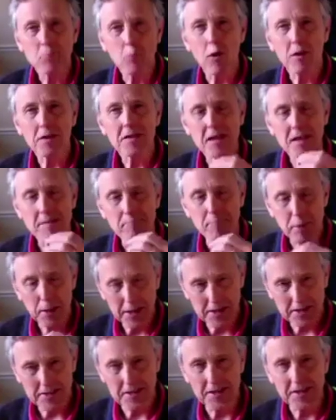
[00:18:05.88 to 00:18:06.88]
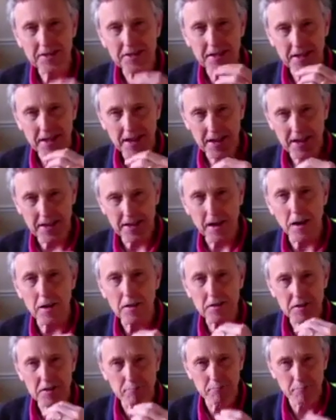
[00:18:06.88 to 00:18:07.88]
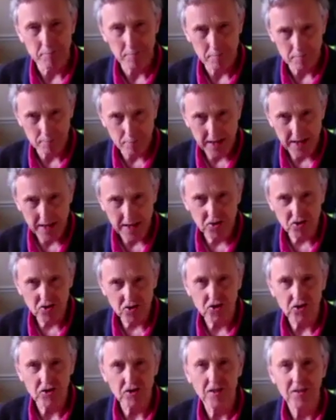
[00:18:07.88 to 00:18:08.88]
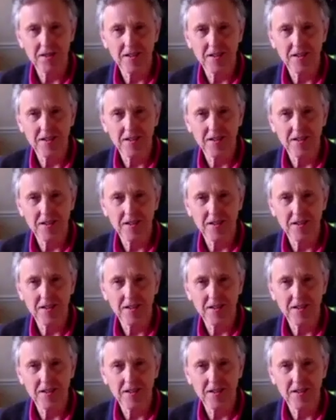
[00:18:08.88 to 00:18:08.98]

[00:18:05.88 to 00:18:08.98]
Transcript: what's implicit in our speech